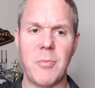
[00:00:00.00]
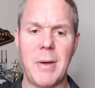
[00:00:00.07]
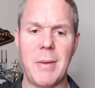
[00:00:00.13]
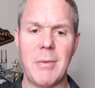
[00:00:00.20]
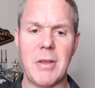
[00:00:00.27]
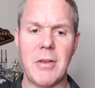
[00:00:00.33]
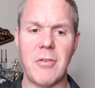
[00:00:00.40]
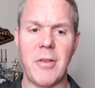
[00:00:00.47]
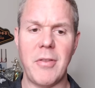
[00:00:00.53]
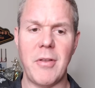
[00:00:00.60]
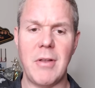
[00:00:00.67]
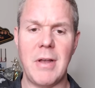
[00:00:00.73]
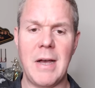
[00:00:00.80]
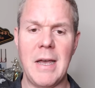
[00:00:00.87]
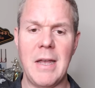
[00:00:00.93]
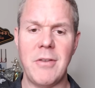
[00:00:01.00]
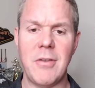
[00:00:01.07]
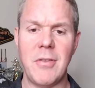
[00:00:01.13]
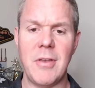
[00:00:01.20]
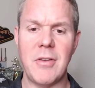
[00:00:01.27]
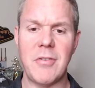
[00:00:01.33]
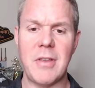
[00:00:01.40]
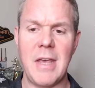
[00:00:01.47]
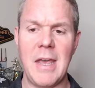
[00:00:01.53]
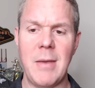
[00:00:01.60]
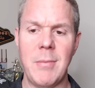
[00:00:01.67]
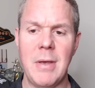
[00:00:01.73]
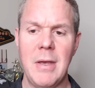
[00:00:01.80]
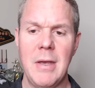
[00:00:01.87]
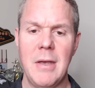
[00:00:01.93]
Public is on the Lions in this
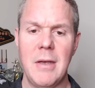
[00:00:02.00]
game.